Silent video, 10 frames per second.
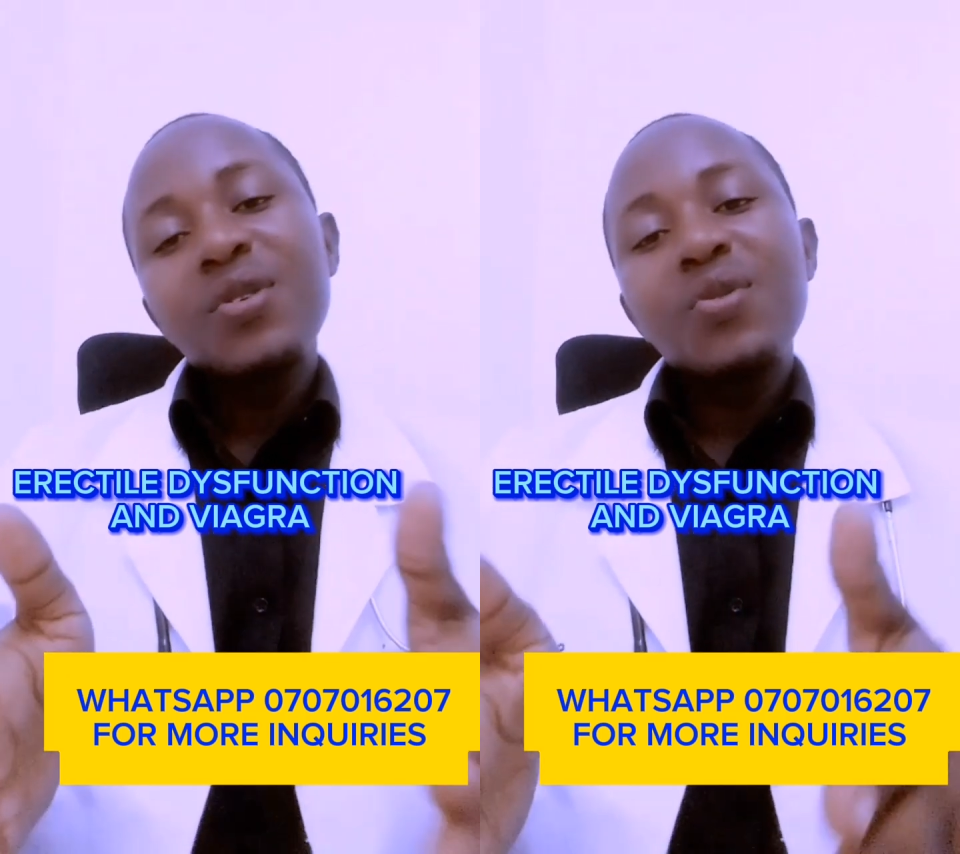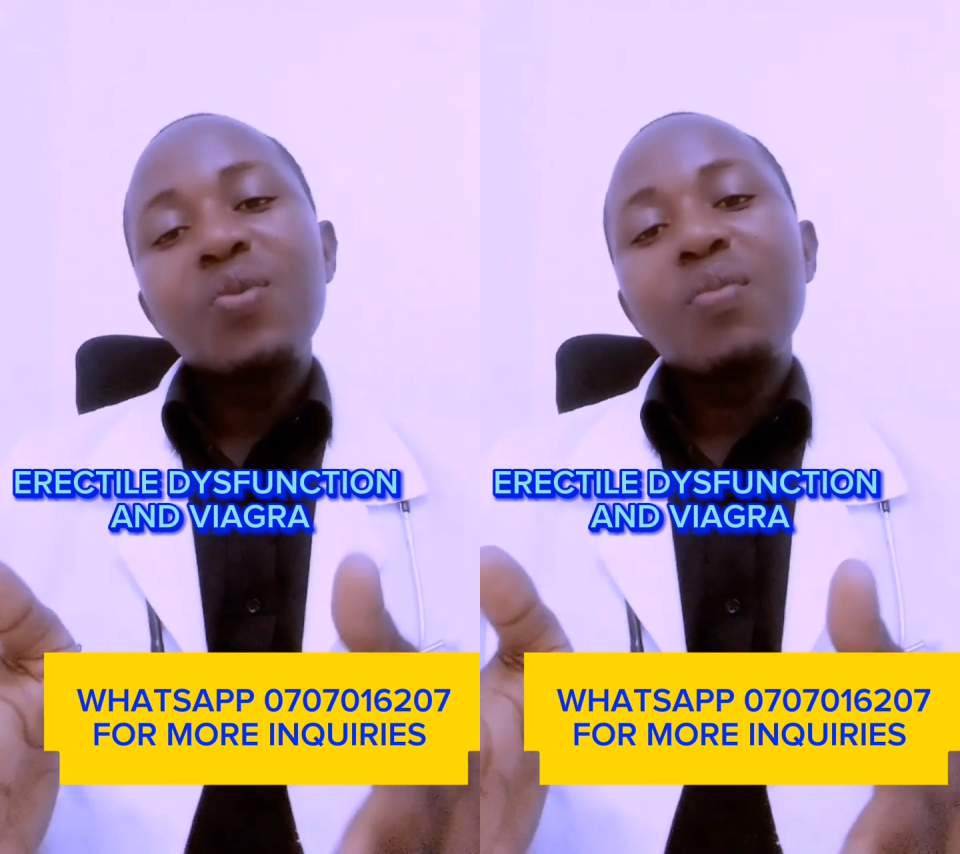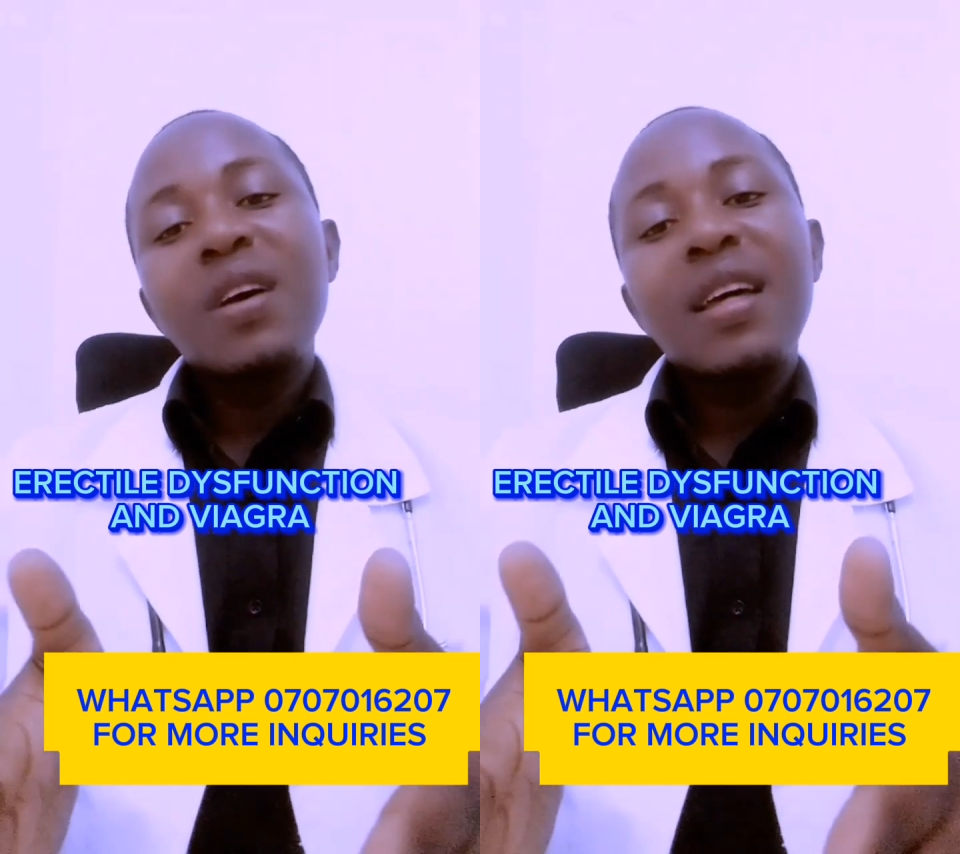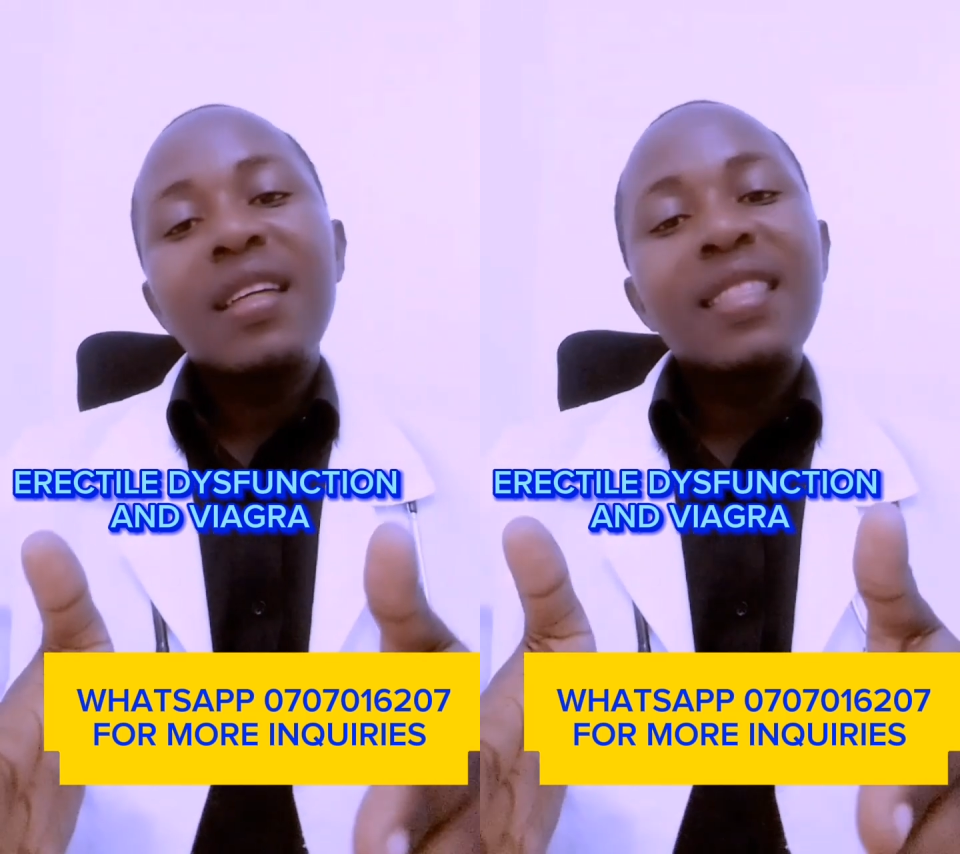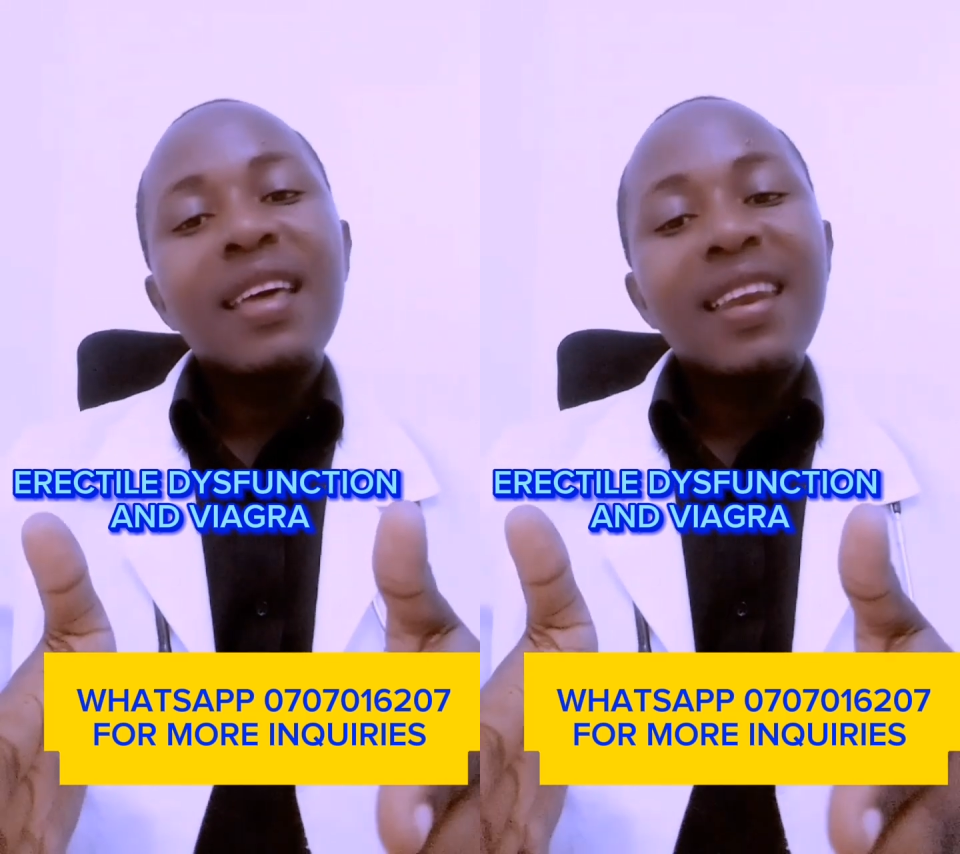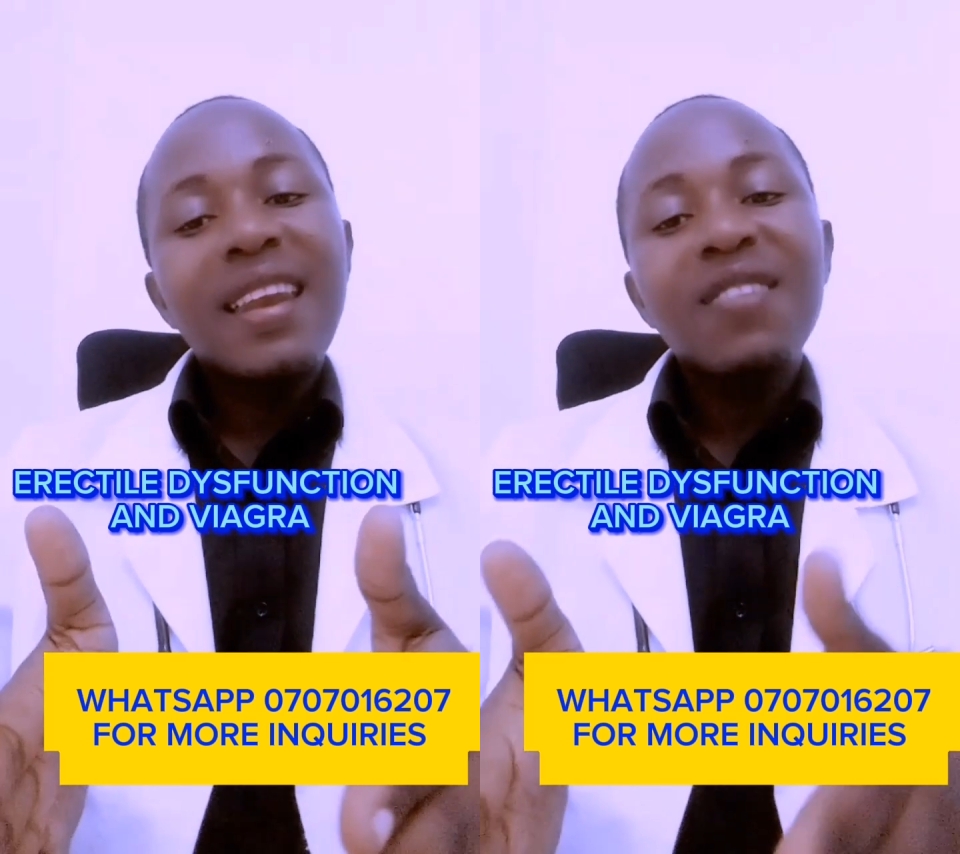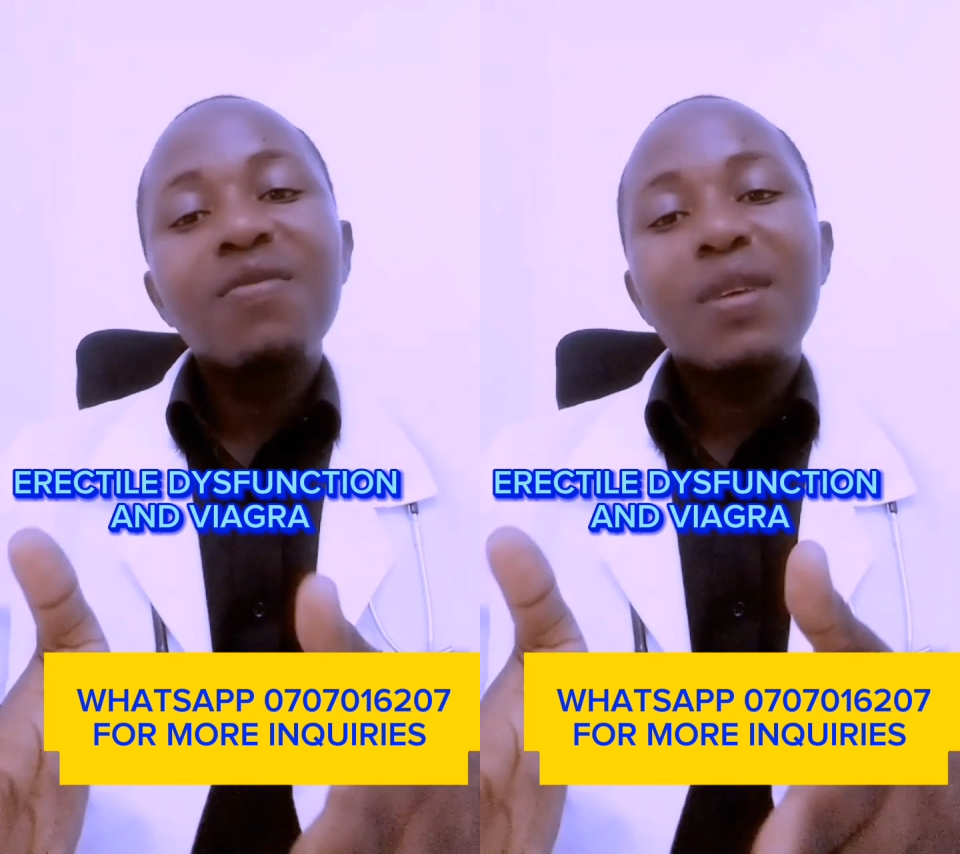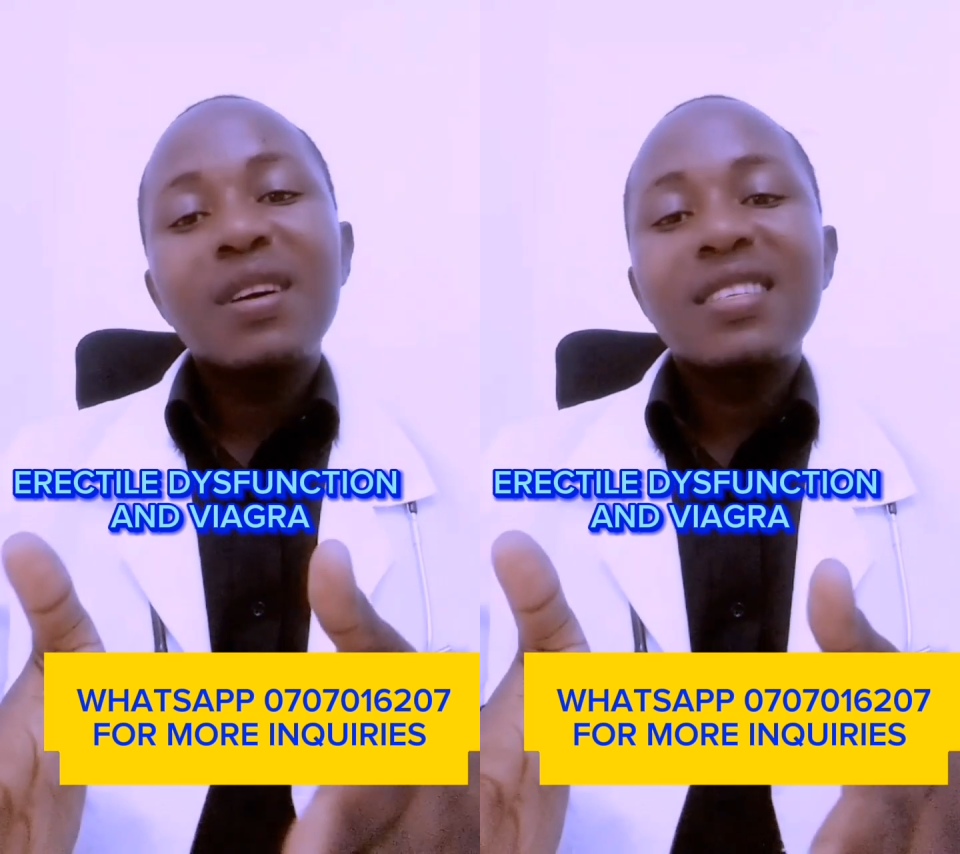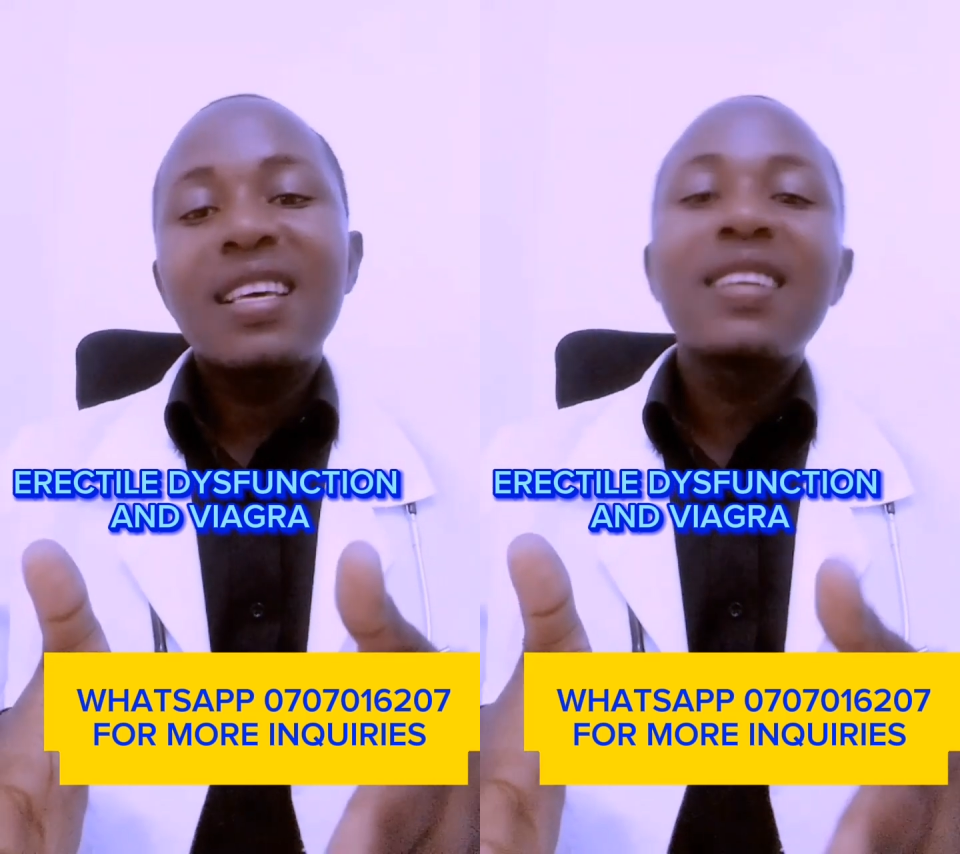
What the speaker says: the nerve must